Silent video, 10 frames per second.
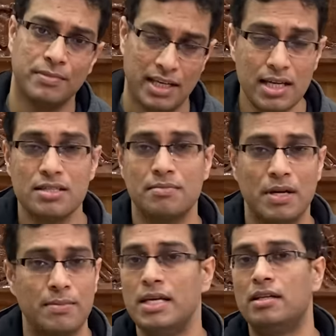Yes,
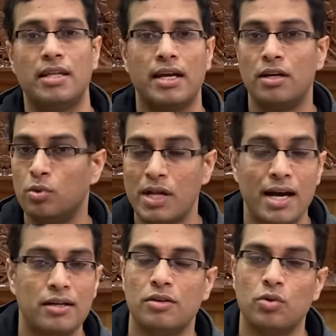maybe they can do
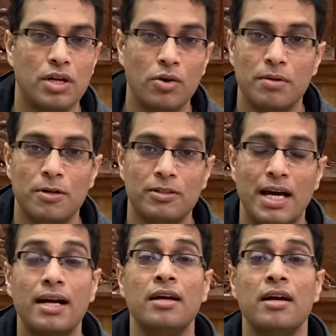that. No doubt about
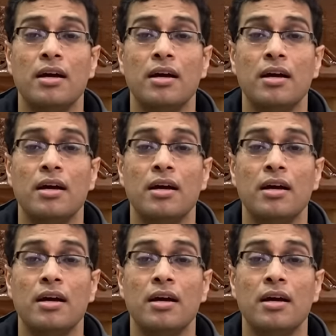that.